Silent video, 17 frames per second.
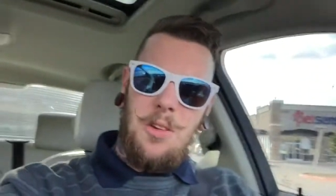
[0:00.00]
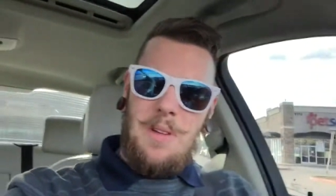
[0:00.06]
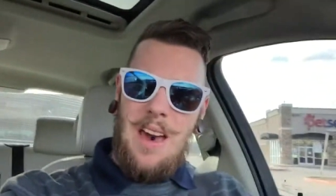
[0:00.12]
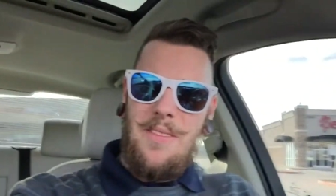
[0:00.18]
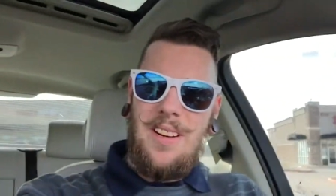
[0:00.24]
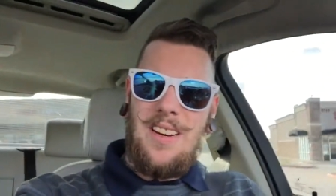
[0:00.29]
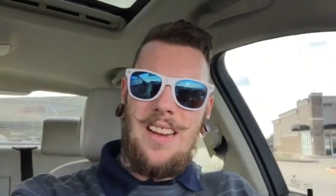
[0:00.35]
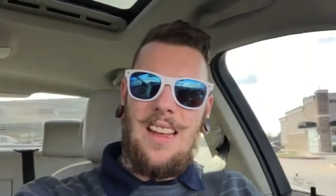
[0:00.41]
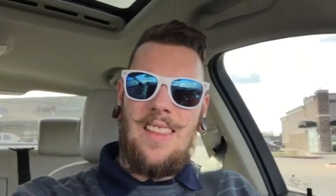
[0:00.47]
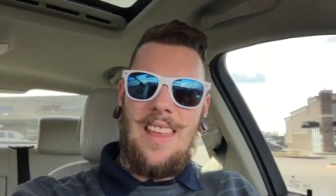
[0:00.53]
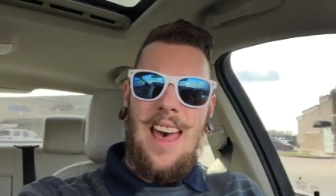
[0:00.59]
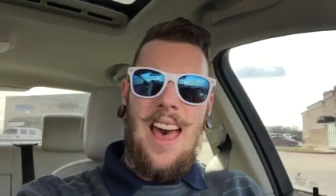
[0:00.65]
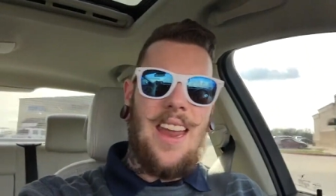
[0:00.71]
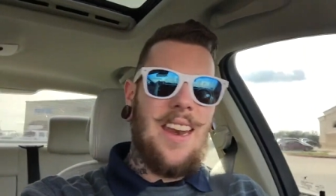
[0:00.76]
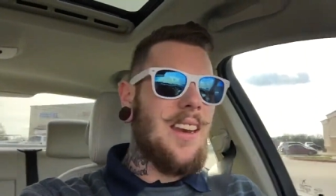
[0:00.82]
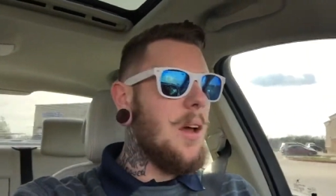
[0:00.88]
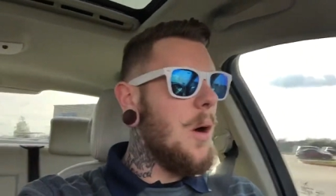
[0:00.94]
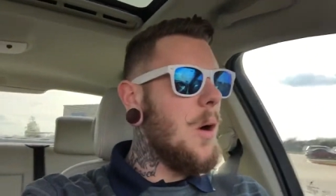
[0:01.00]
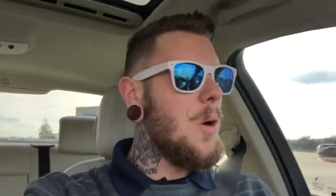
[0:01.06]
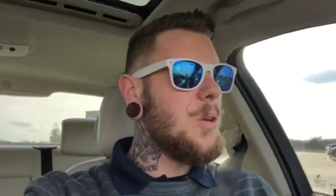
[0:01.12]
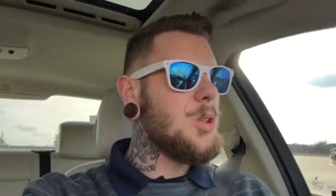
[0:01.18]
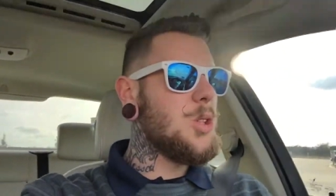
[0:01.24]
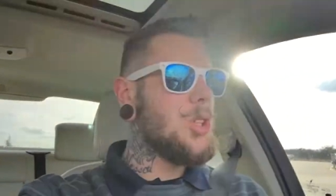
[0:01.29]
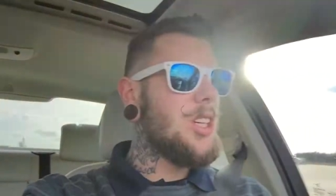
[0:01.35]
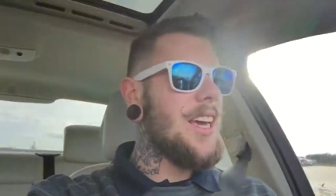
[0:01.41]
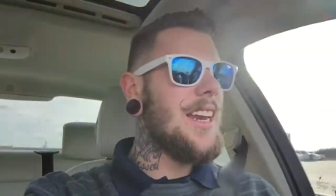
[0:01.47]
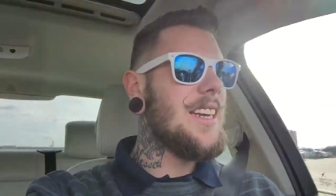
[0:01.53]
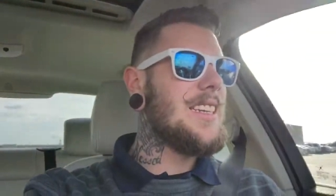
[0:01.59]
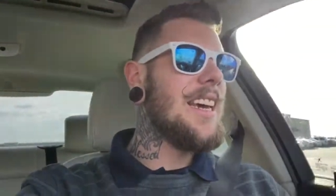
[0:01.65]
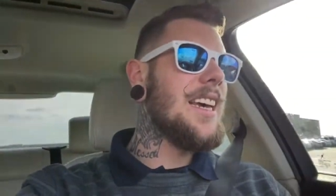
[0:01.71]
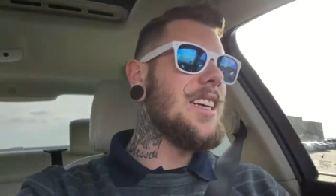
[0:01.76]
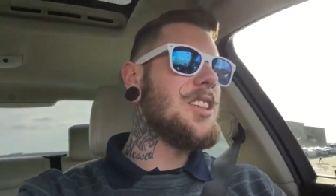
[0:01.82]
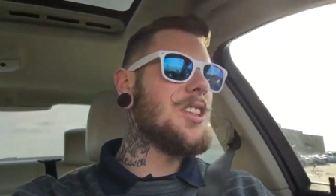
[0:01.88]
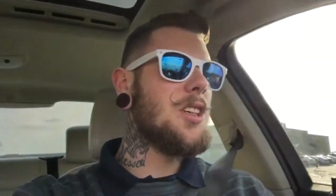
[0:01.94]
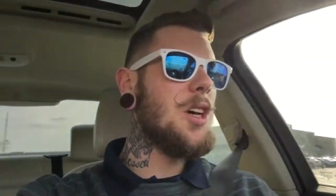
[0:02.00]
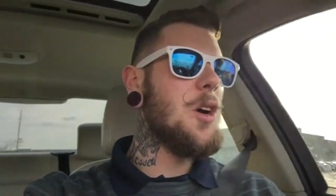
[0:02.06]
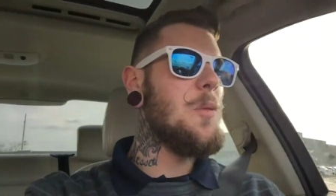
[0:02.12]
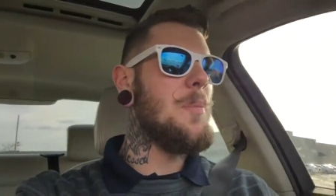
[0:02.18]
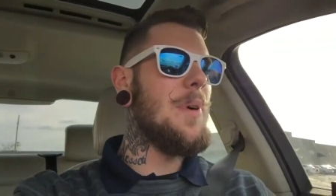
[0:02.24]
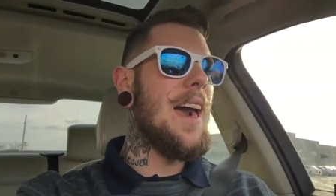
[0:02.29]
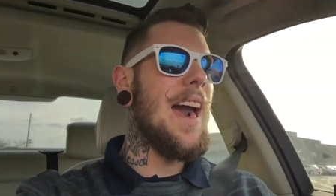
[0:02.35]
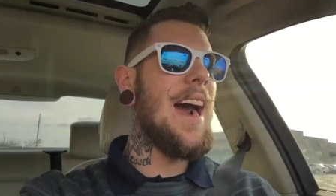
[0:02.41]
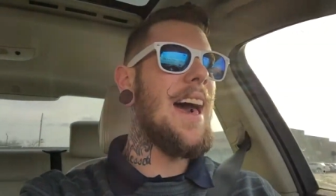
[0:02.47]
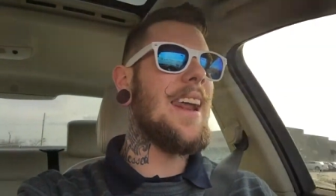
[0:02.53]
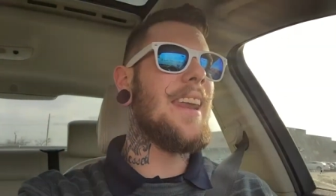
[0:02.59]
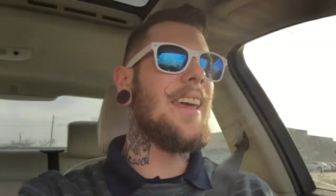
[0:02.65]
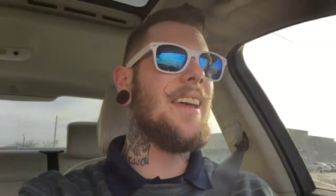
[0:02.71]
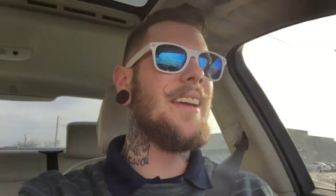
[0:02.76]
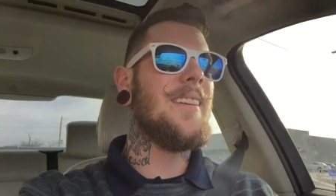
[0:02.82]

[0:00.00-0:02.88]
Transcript: you ever done that? Oh shit, it tastes so bad.